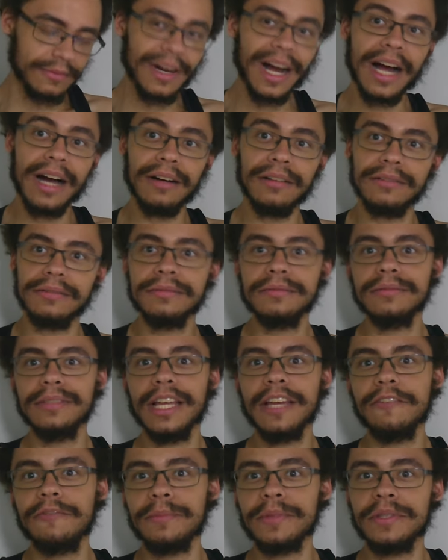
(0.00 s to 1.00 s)
Wow.
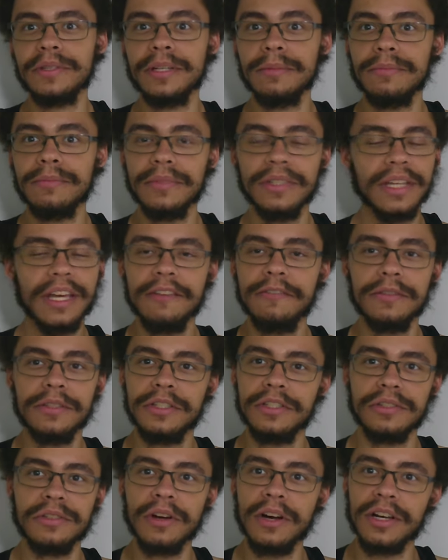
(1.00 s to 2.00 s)
Life
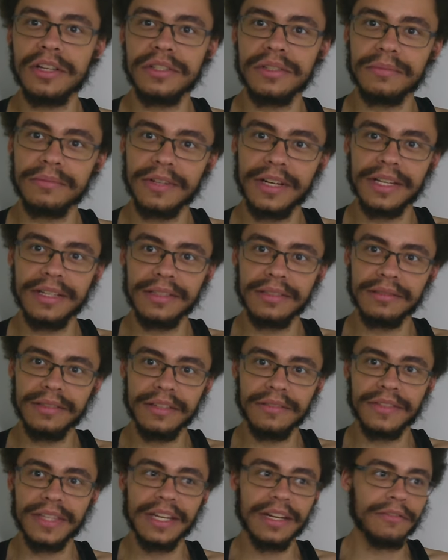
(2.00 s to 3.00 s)
is just awesome, right?
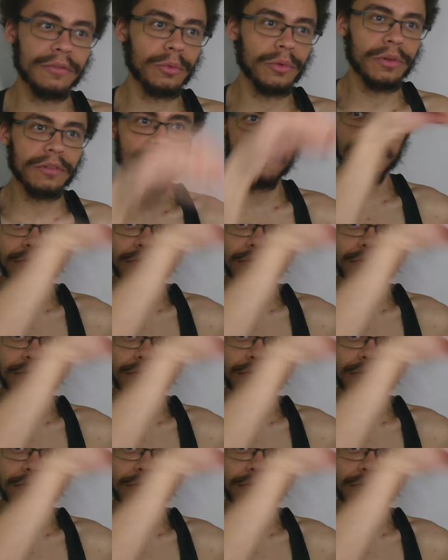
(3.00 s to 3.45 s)
Given that everyone